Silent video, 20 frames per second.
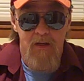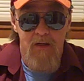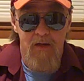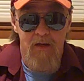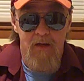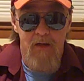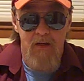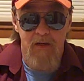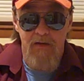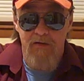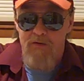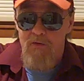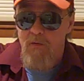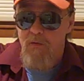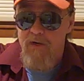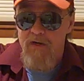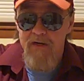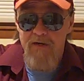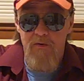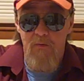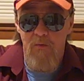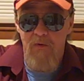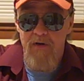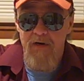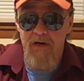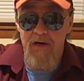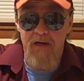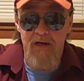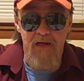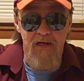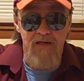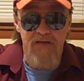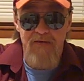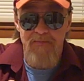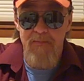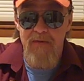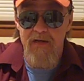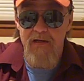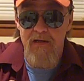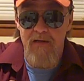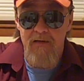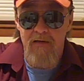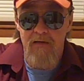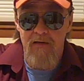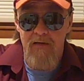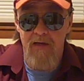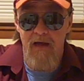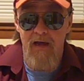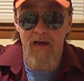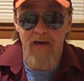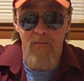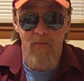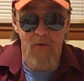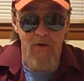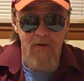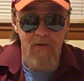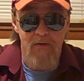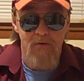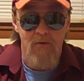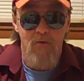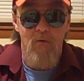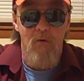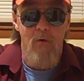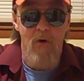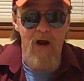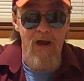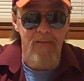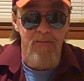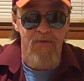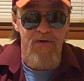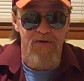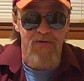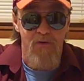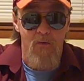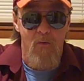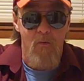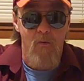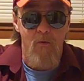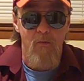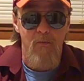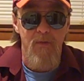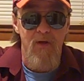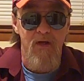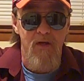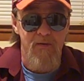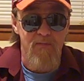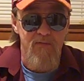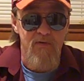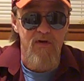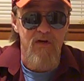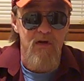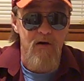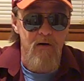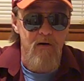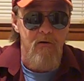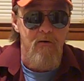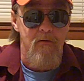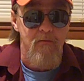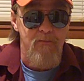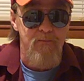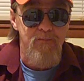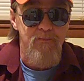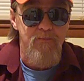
2020 has been a real crap storm of a year.